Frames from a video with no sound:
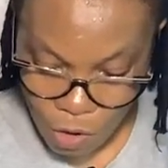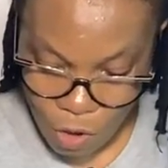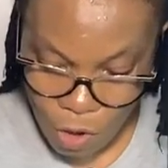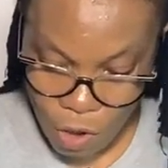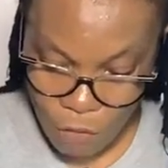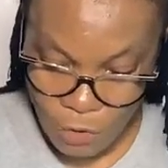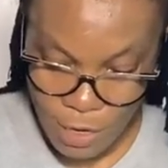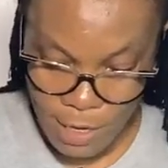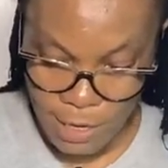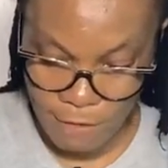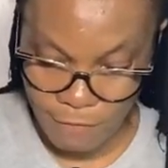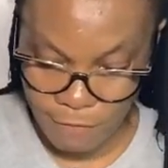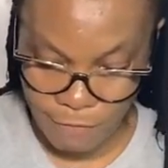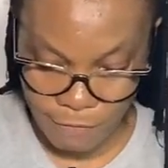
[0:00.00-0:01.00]
curry
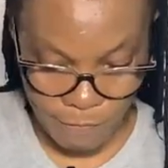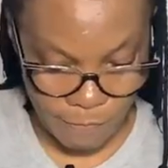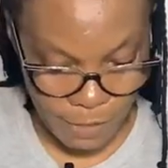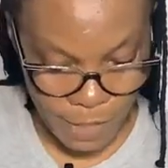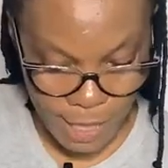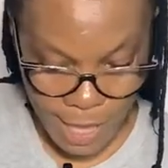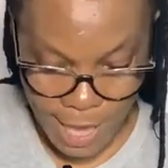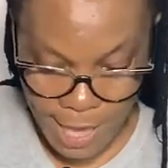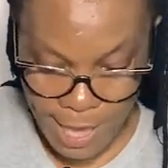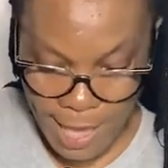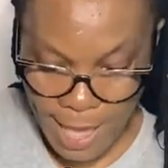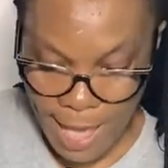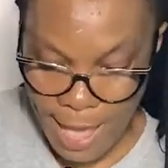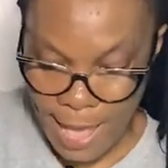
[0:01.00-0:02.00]
leaf here,
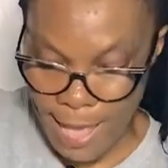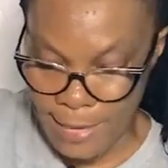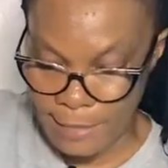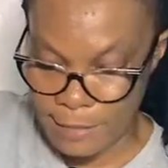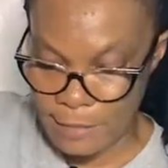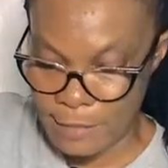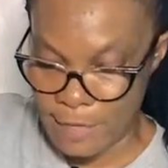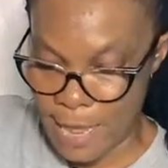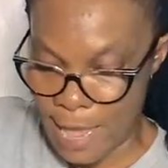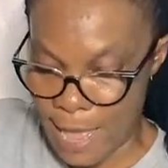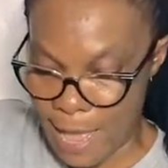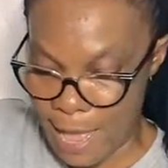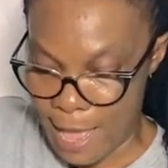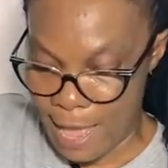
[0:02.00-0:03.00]
and
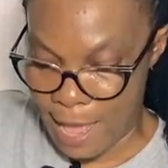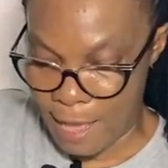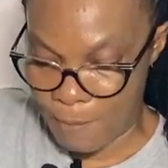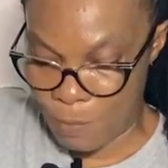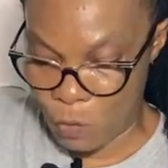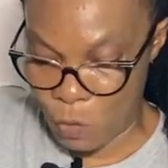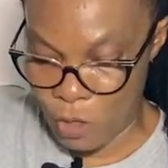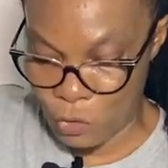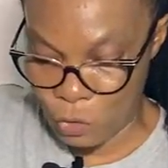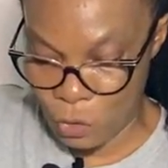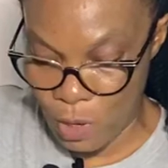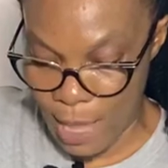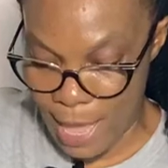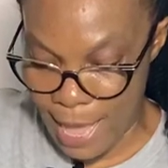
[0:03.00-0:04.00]
I'm going
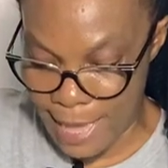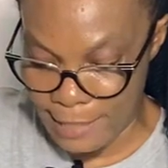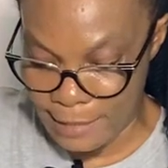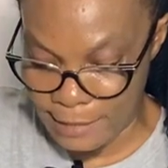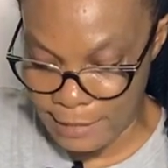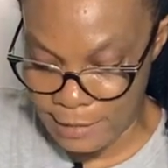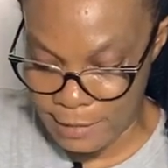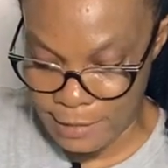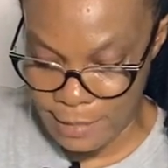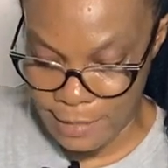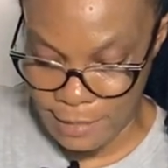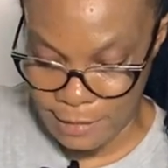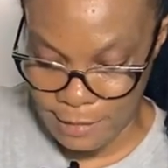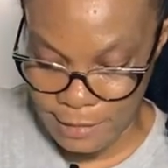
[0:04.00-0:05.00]
to add
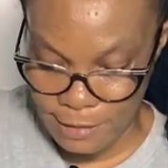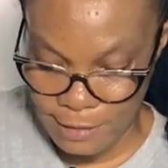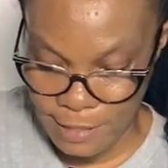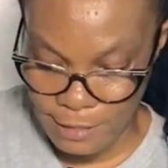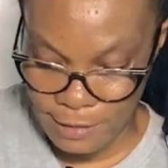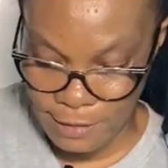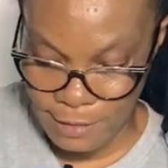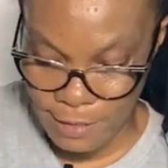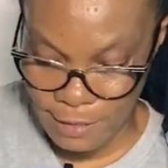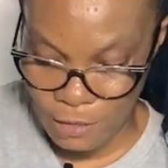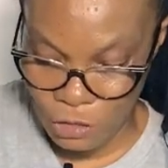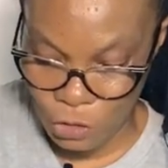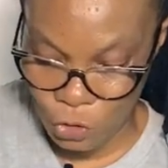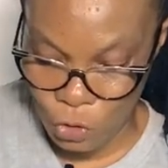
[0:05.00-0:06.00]
this. This
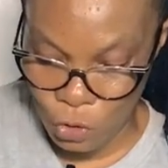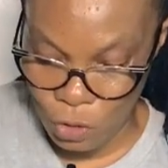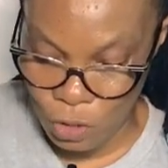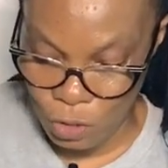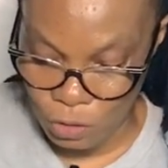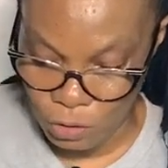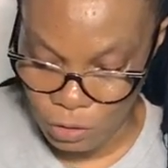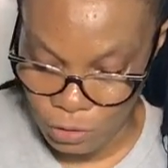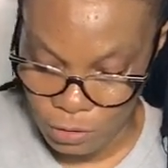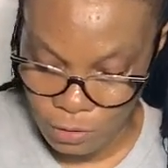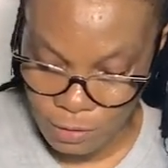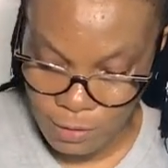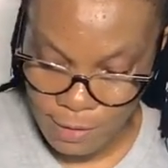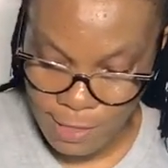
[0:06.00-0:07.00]
is yogurt.
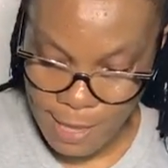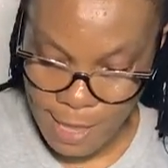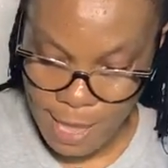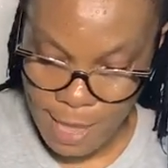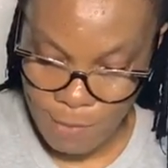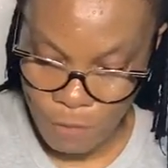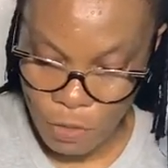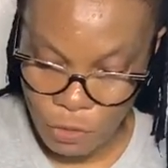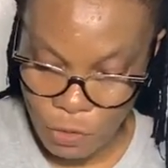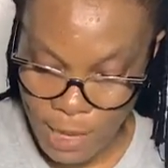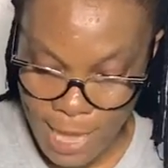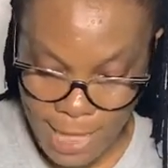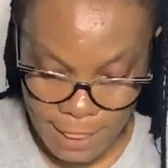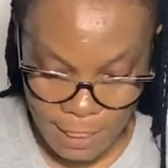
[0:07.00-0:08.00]
I'm going
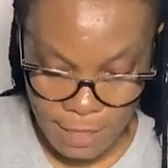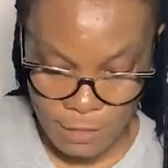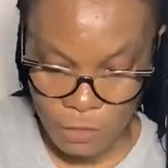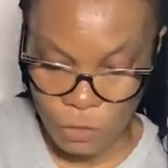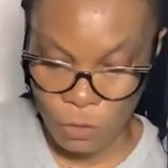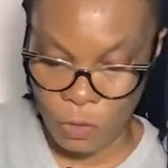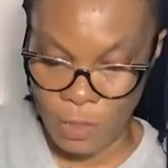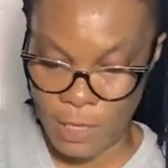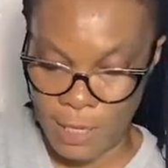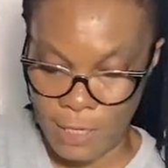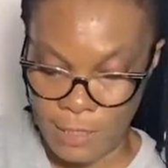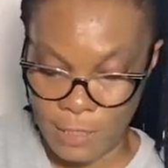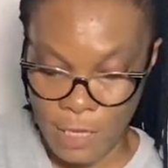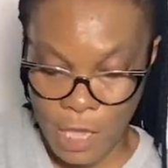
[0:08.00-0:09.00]
to add this to
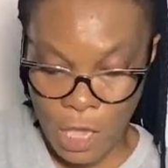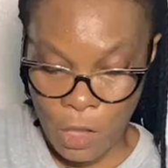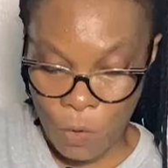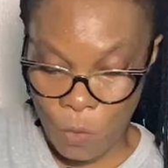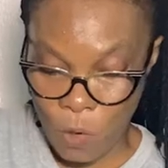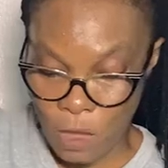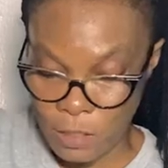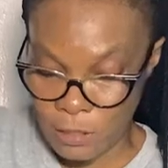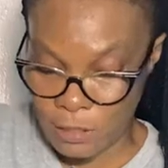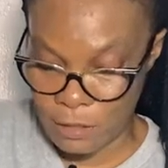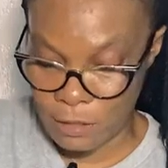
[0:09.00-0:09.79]
it. What